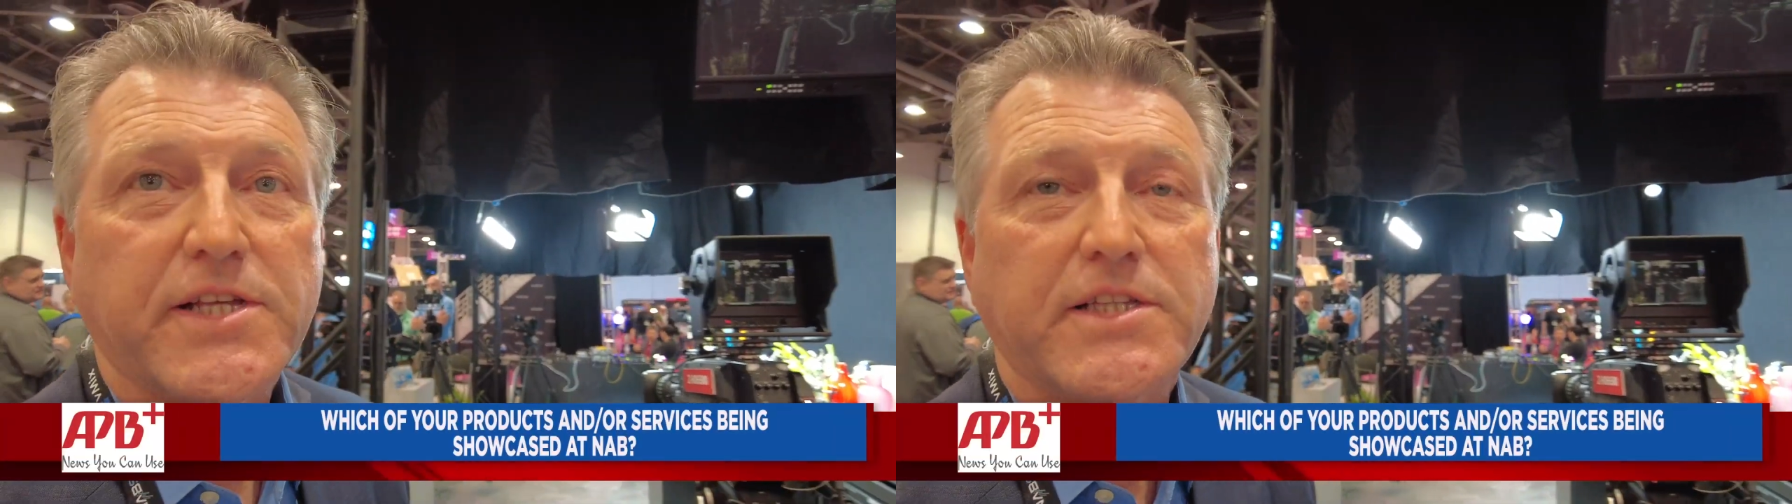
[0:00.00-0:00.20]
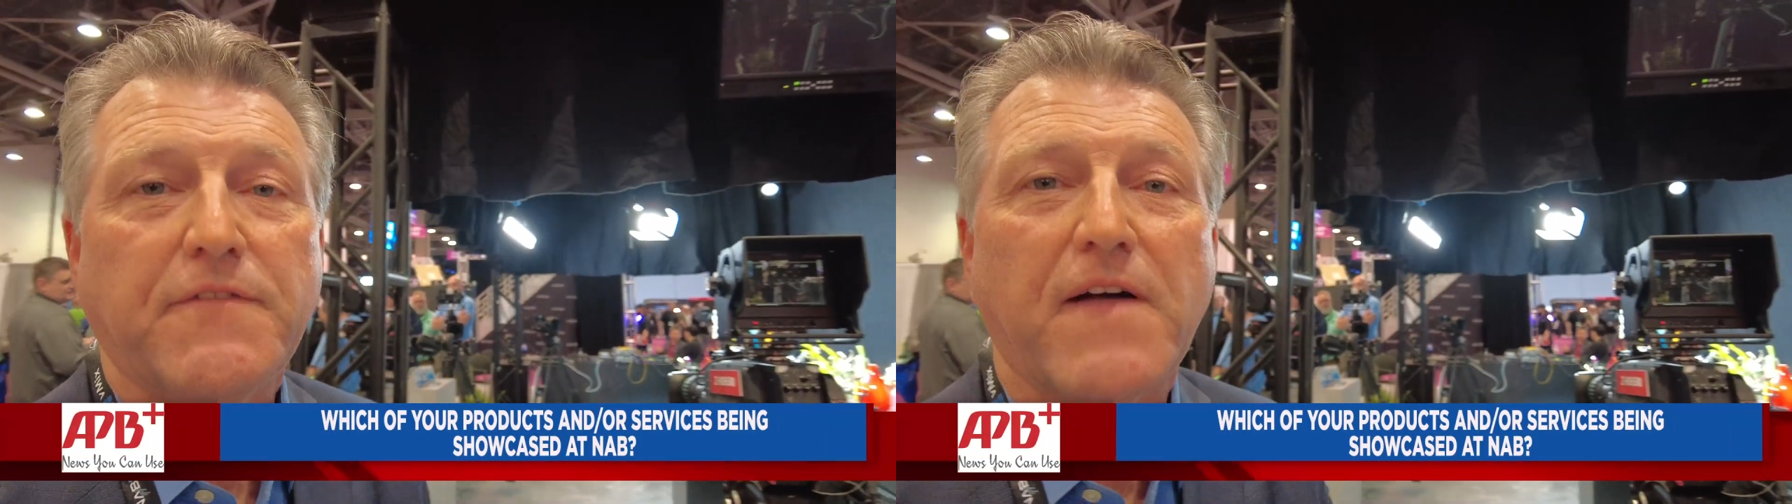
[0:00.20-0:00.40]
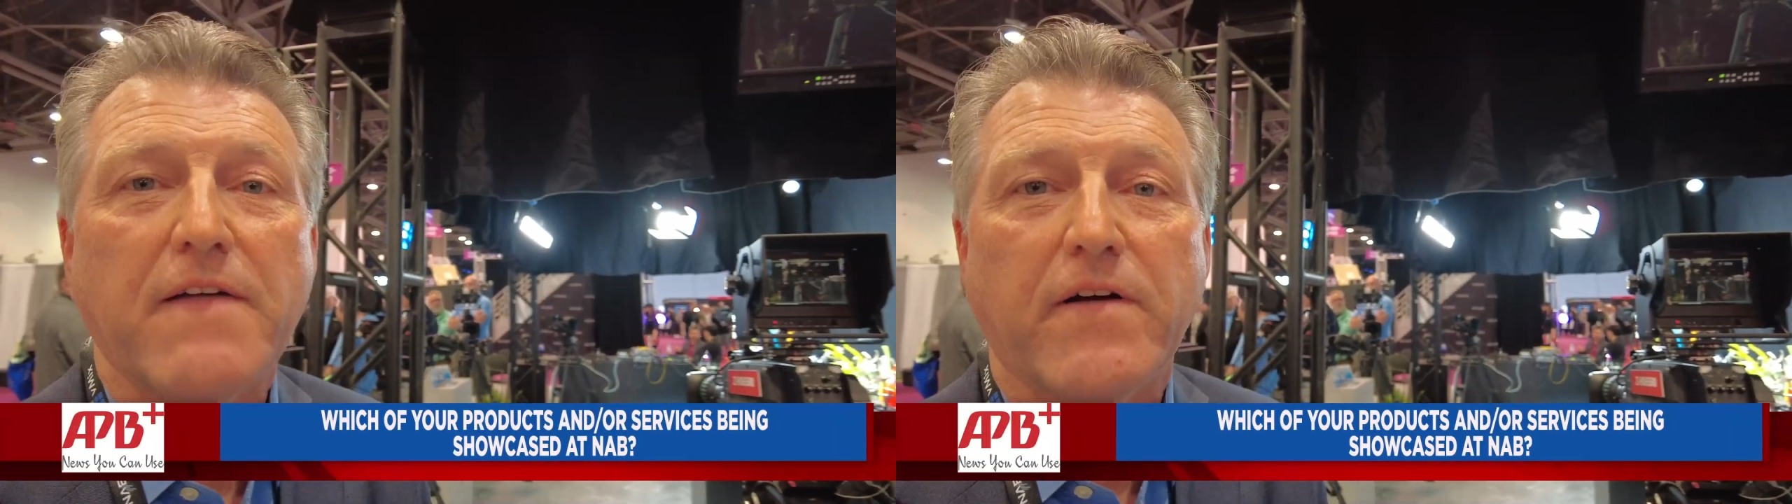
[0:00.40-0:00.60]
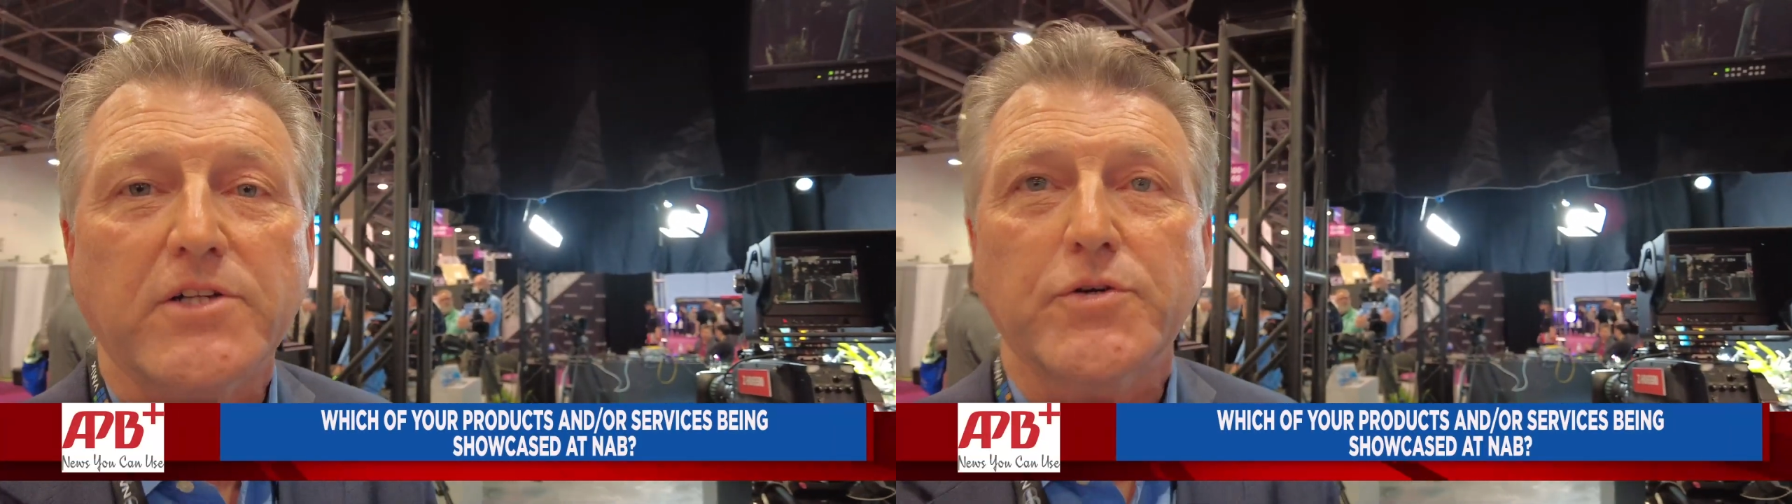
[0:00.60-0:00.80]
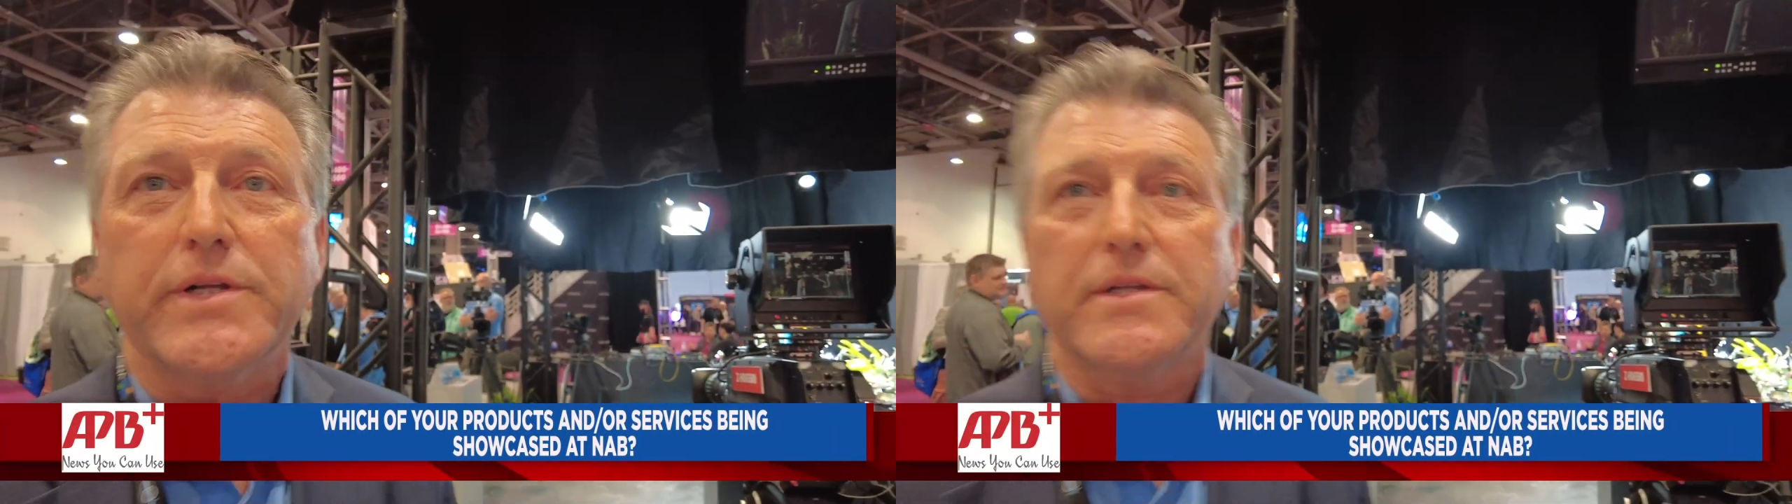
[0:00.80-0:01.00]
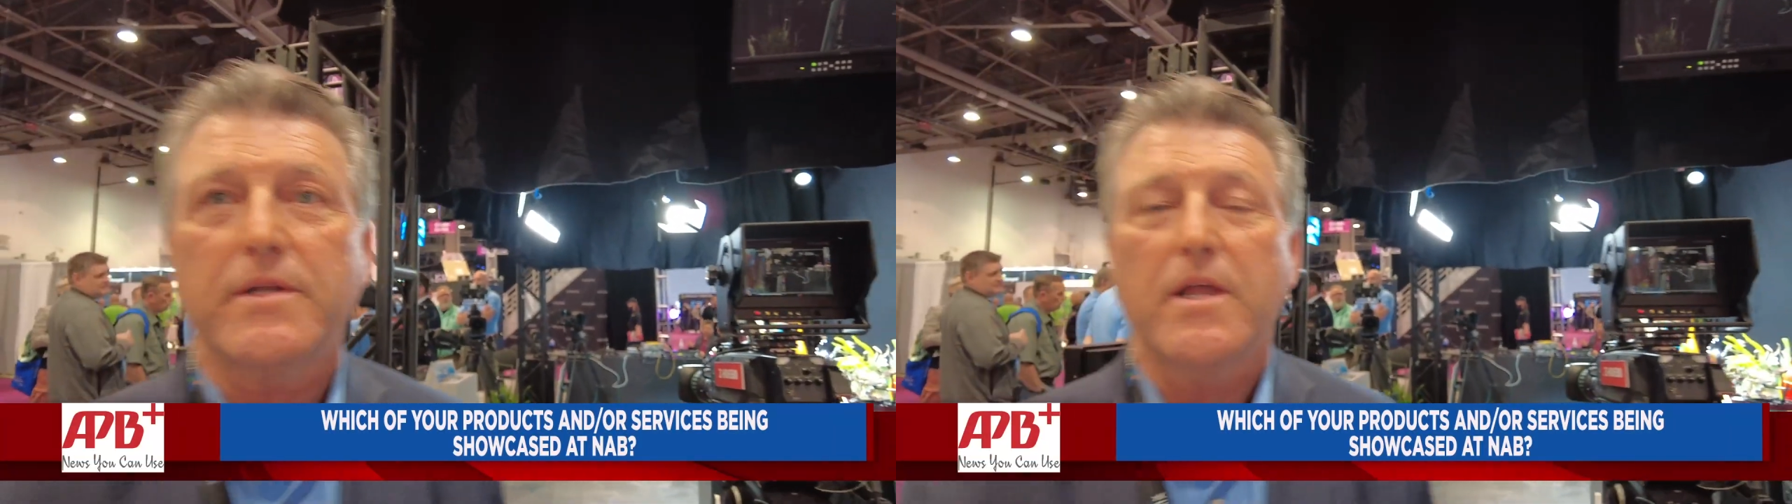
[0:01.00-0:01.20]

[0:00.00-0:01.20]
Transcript: 6500.